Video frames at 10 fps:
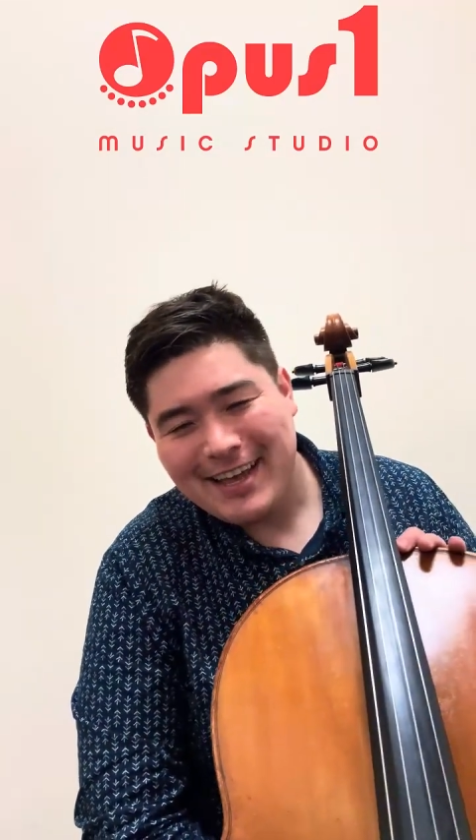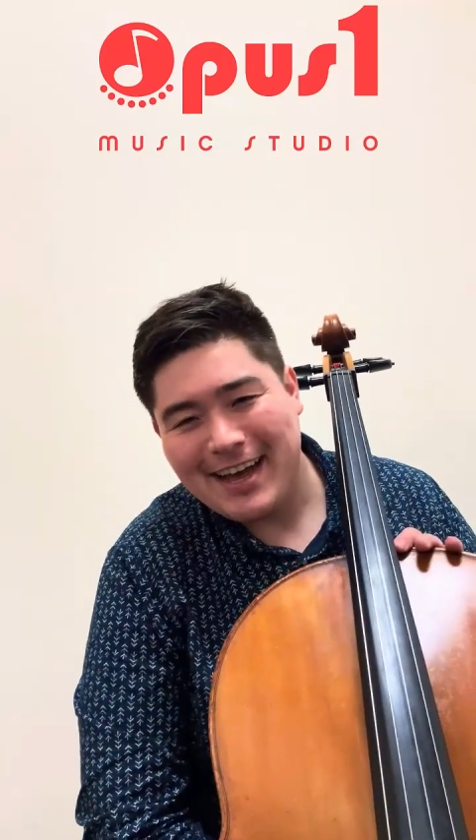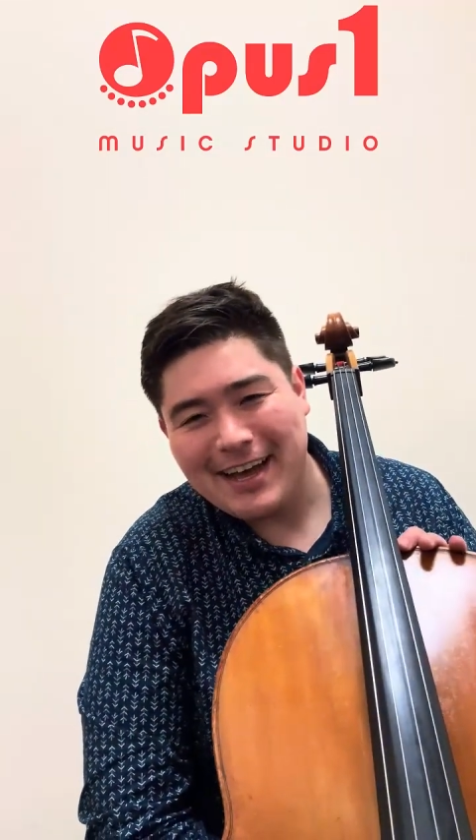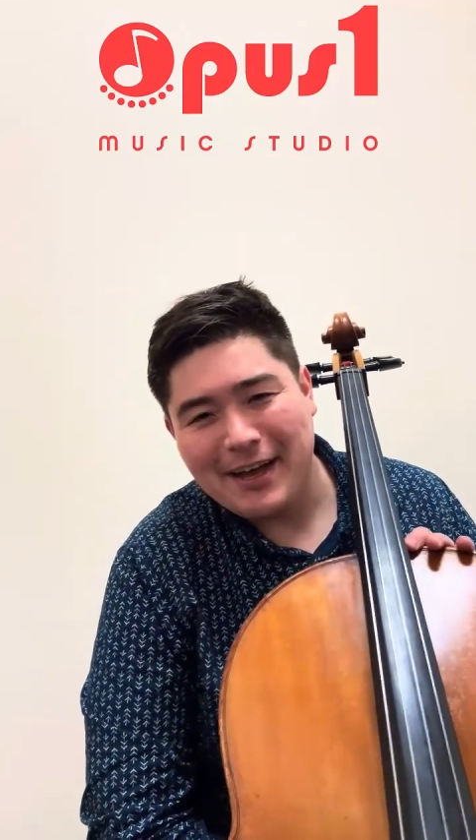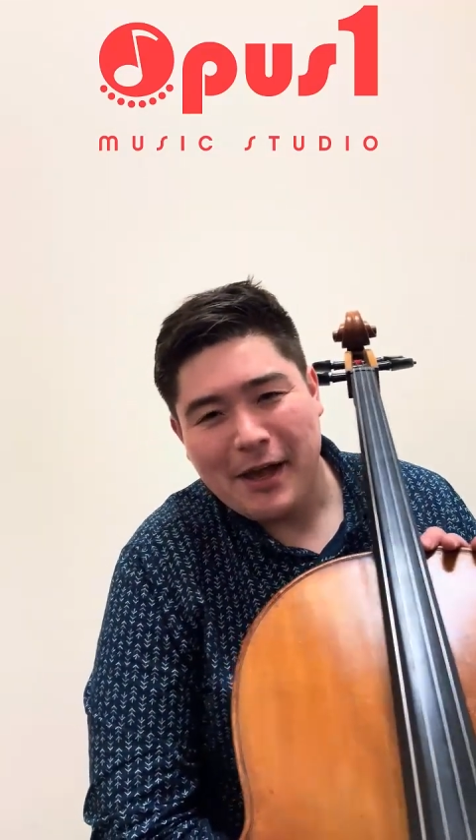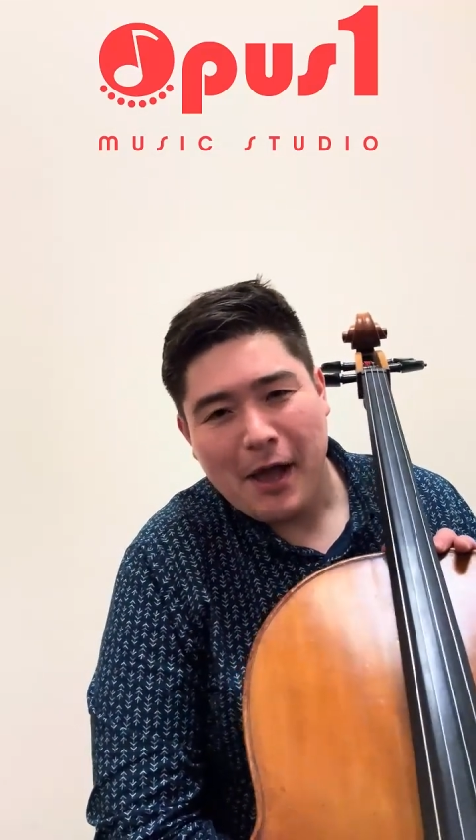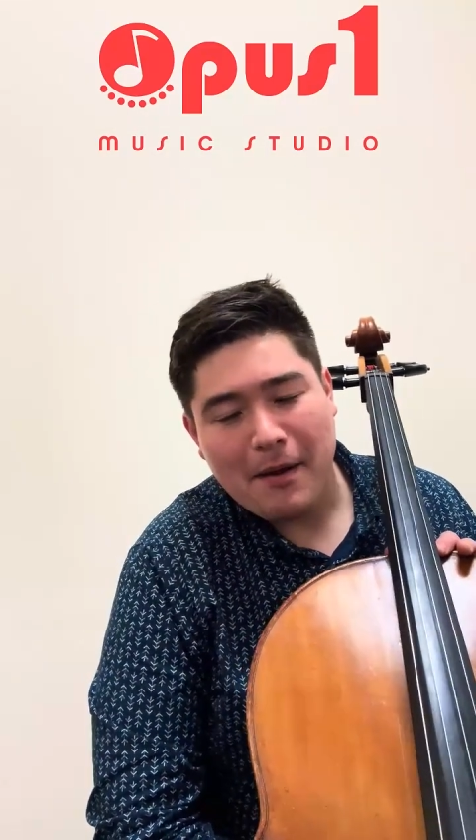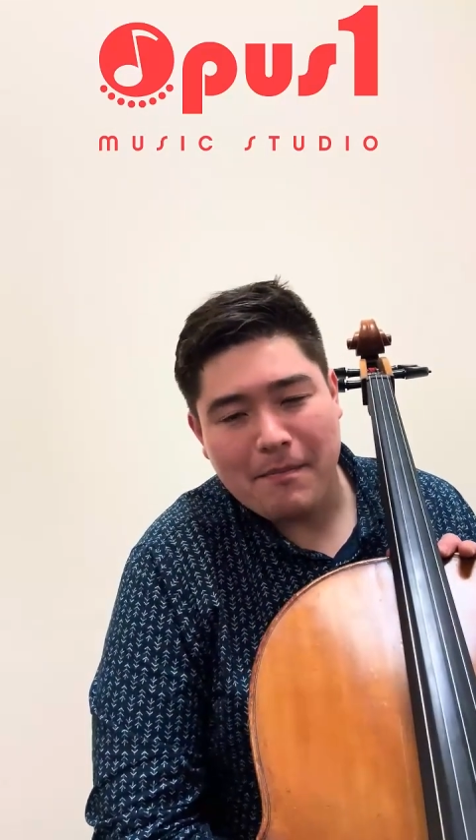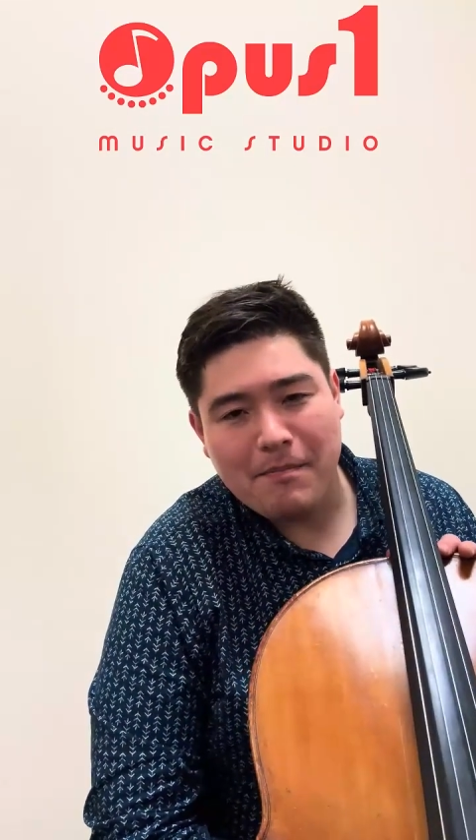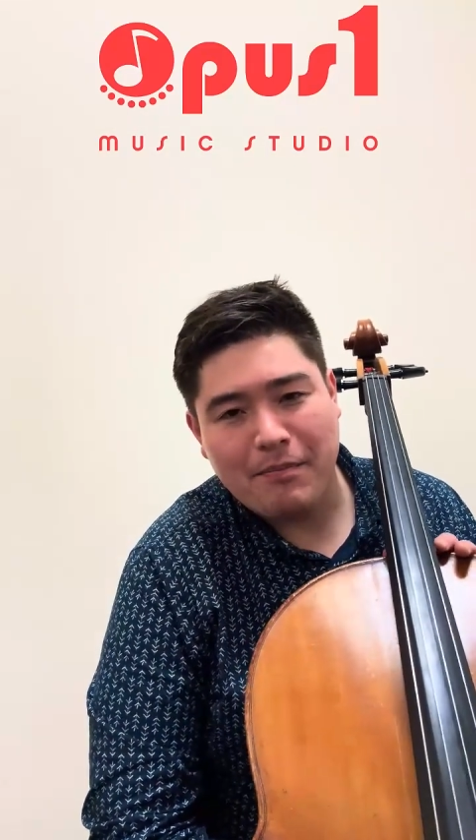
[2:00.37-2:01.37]
uh,
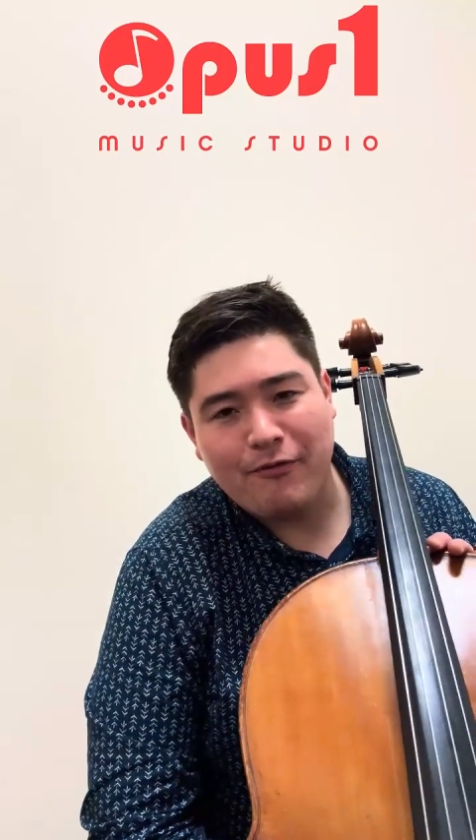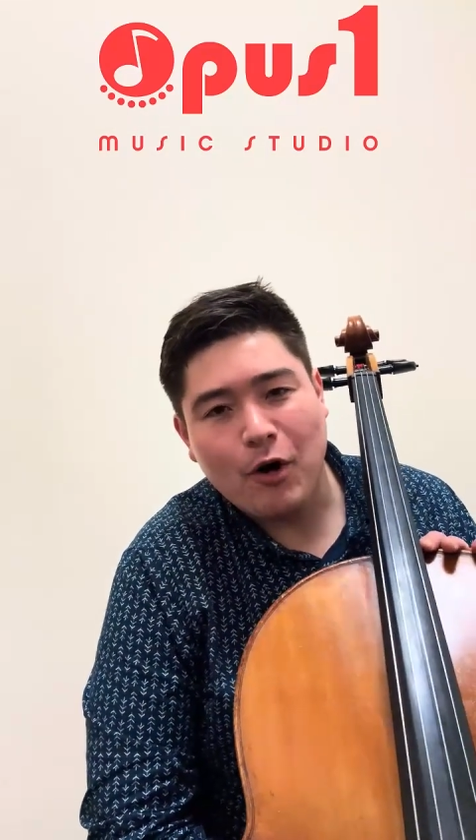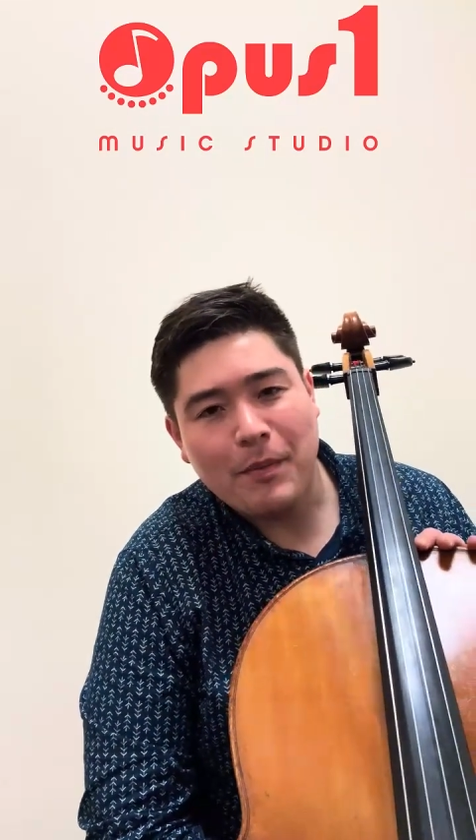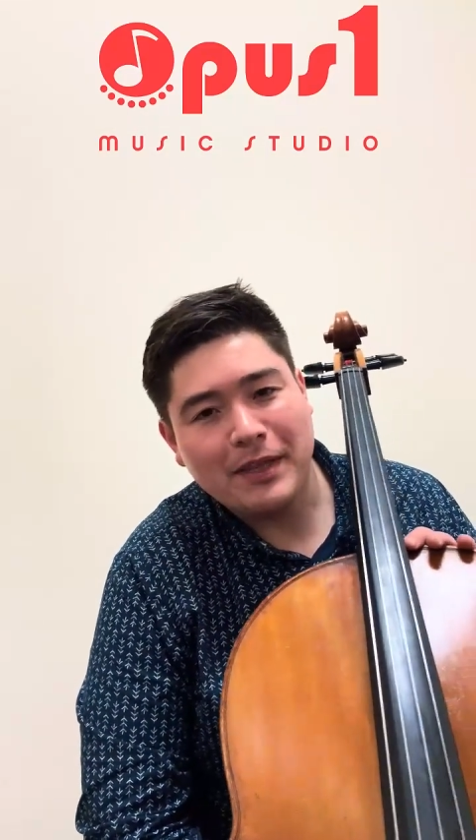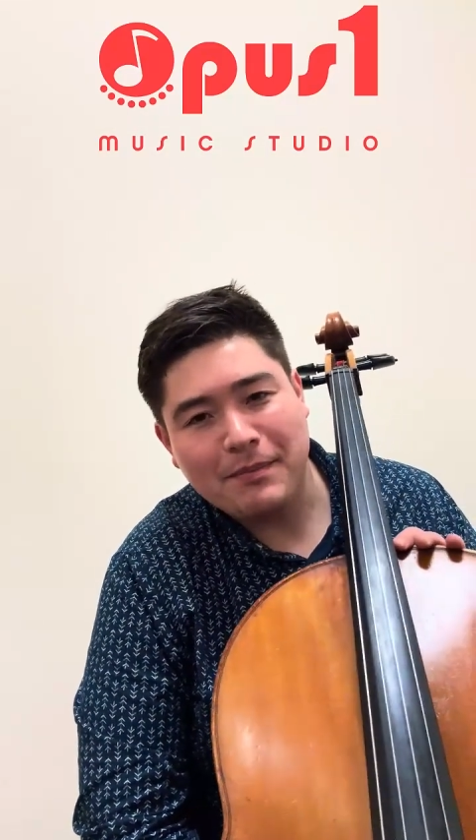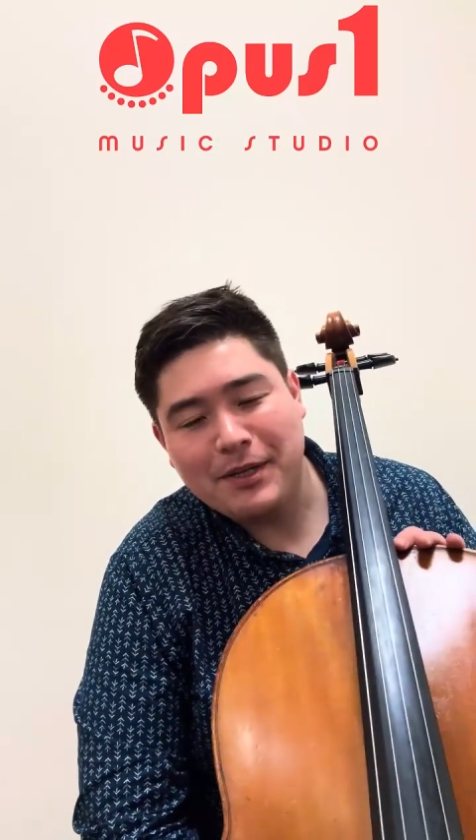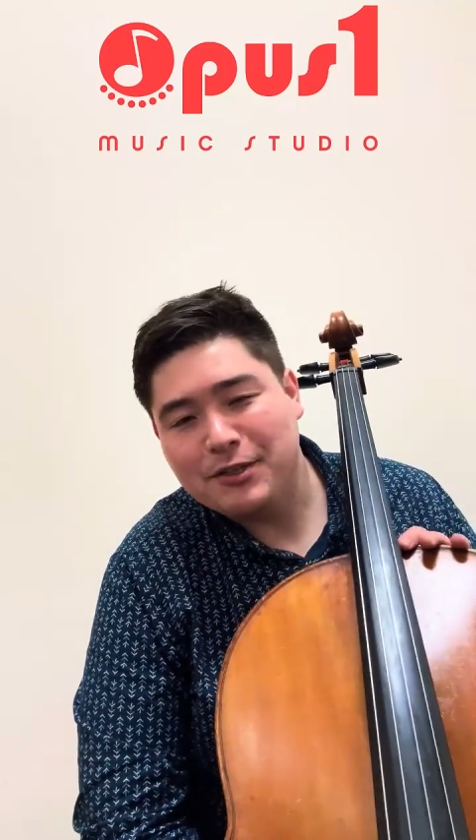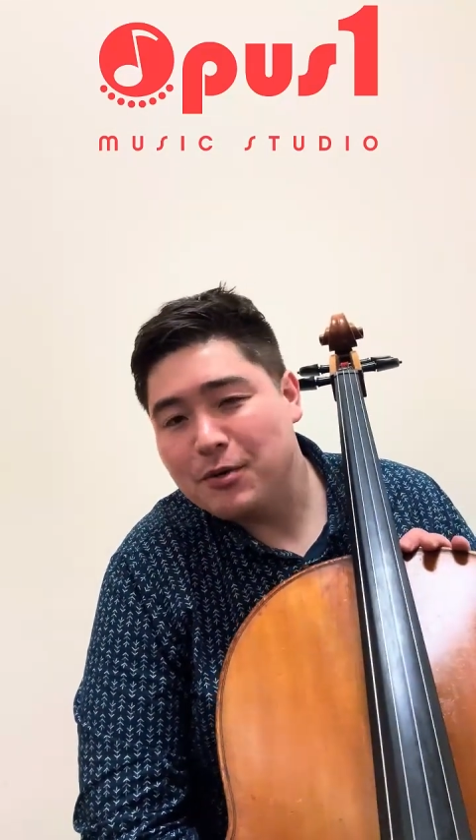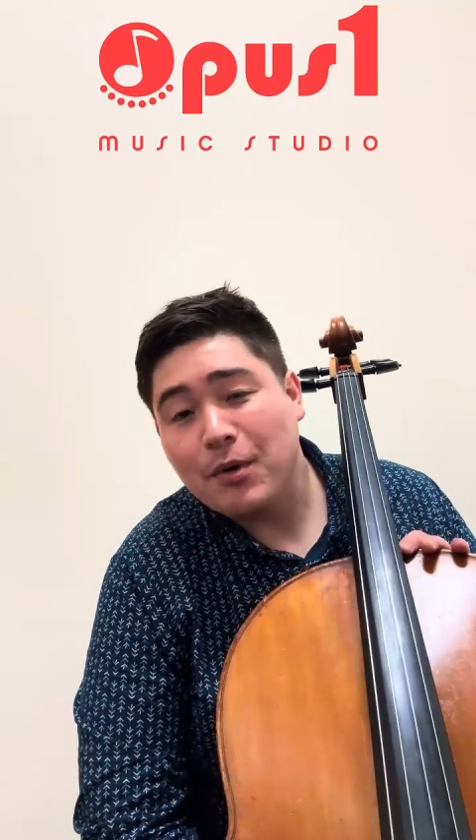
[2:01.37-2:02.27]
performing the piece you're